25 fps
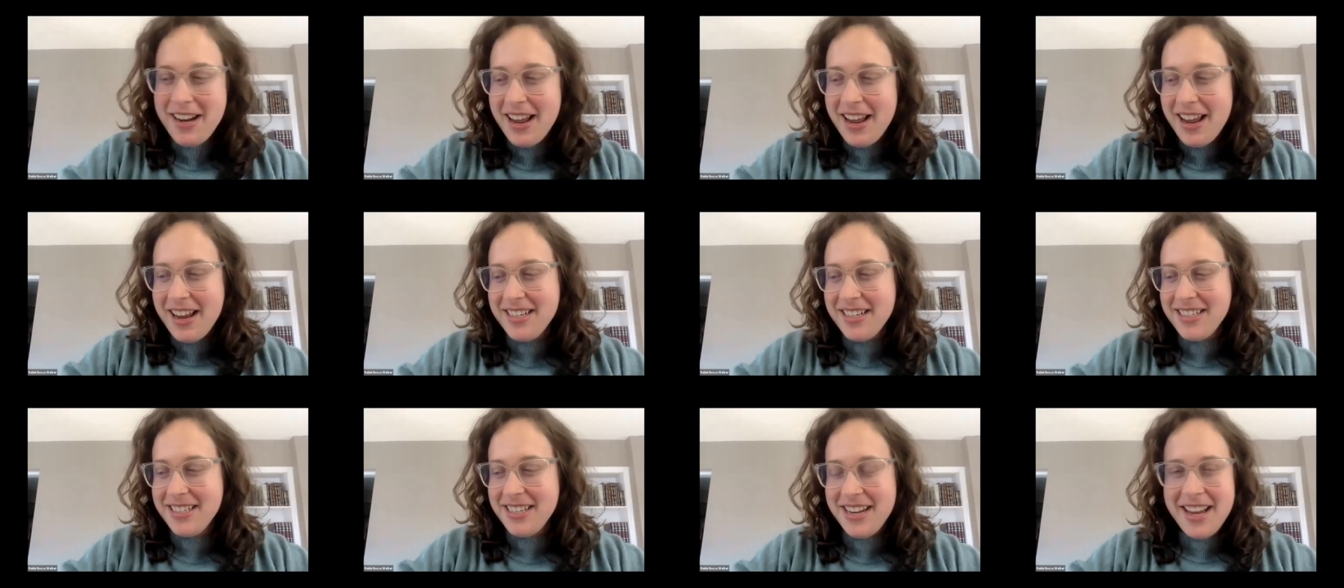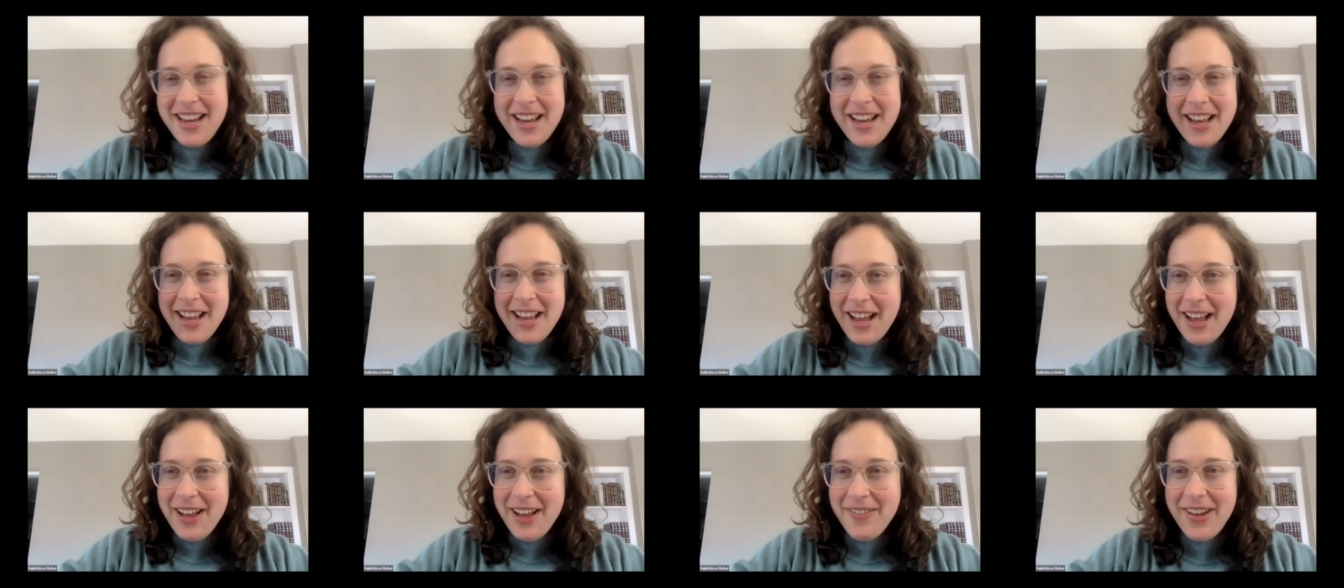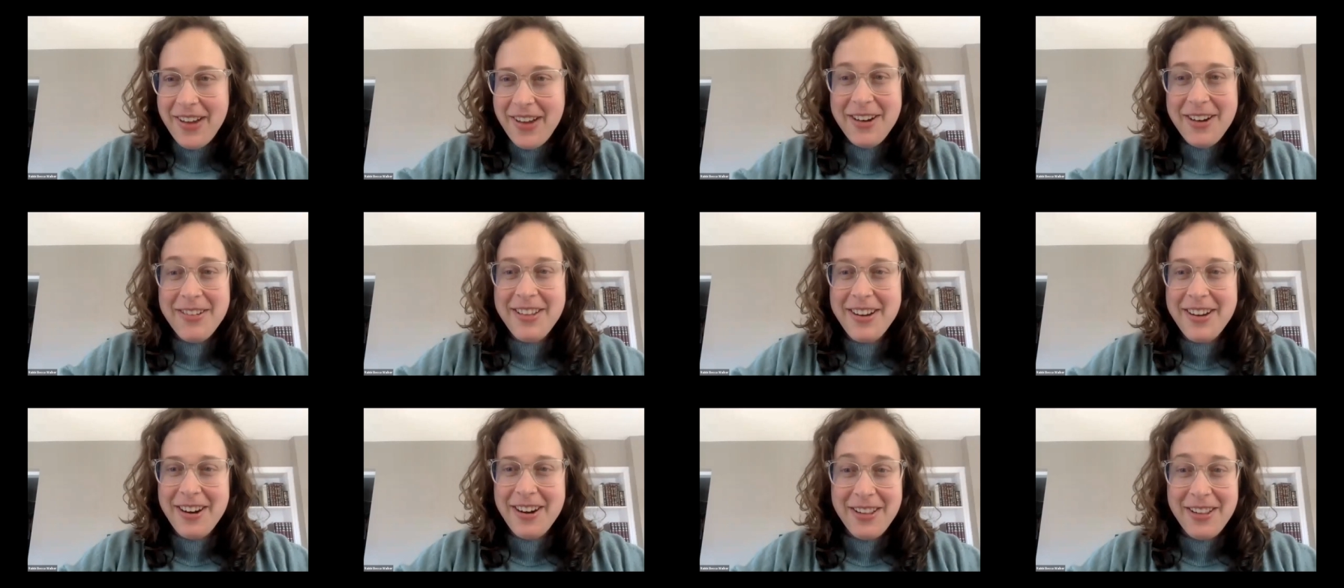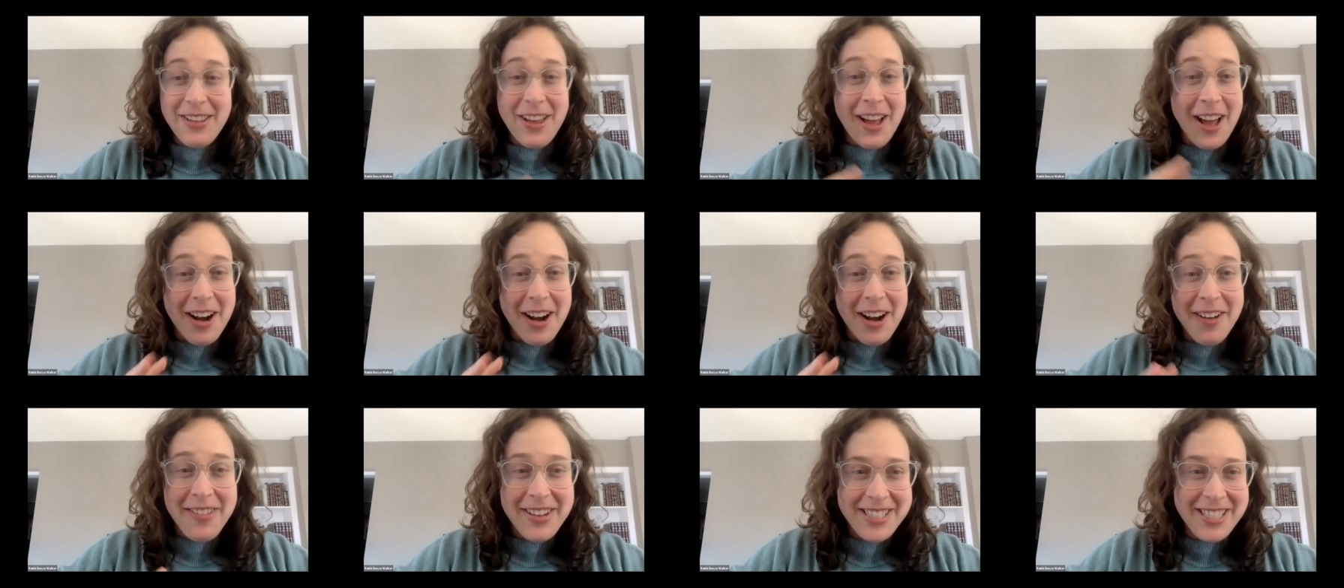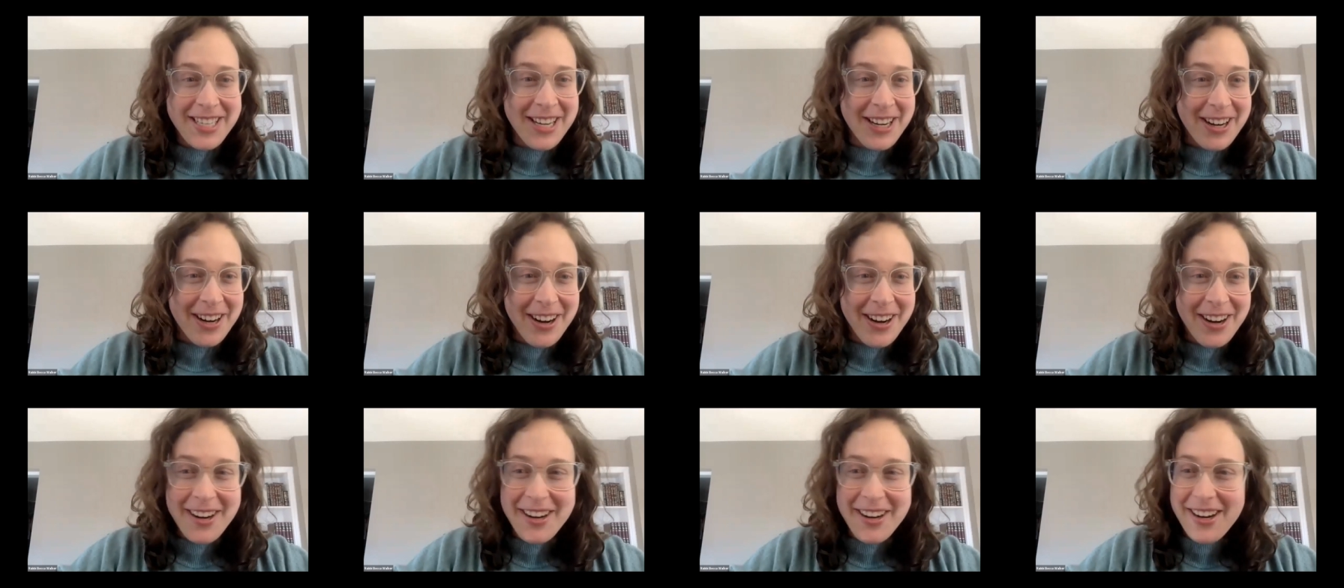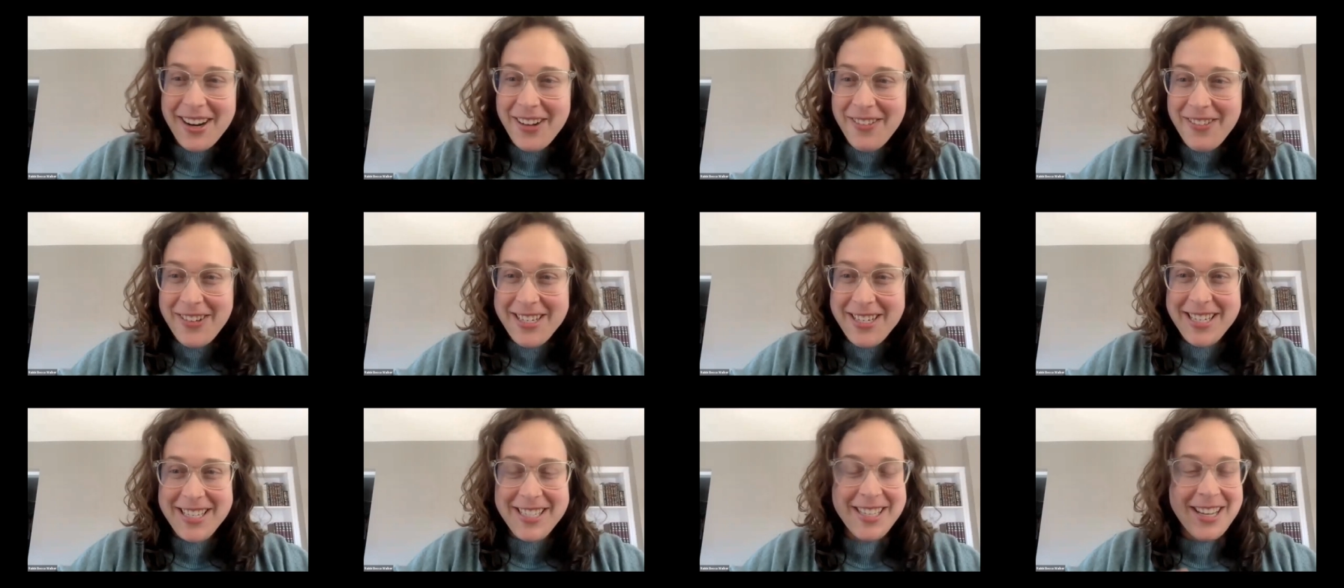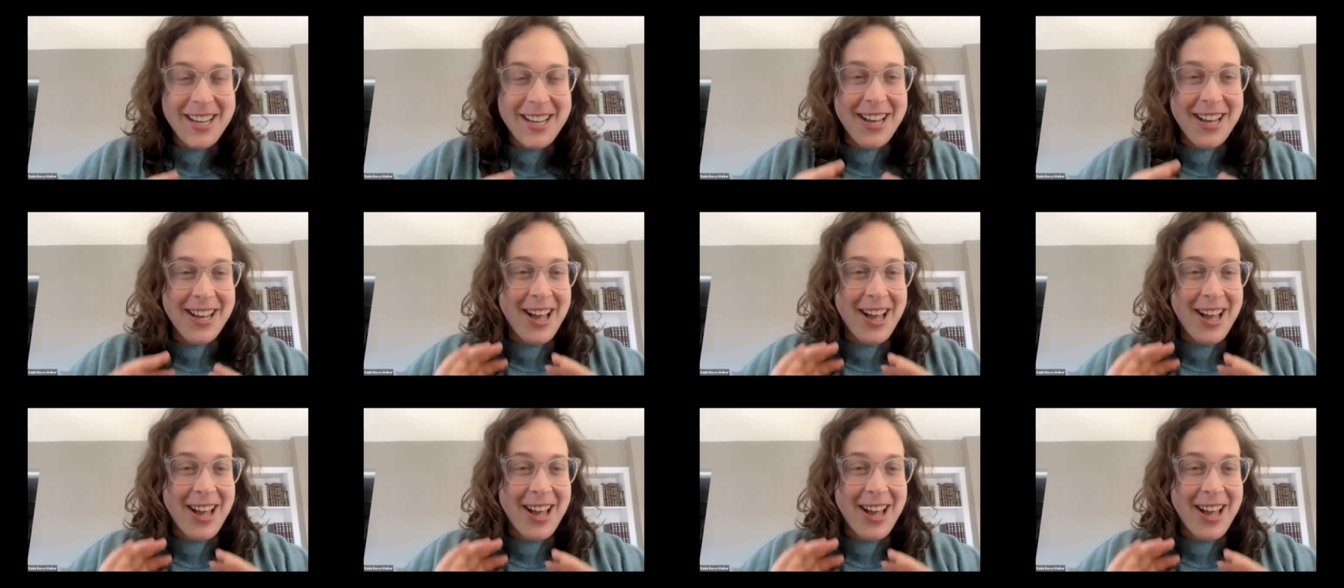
And um, I know there are a lot of us here, which is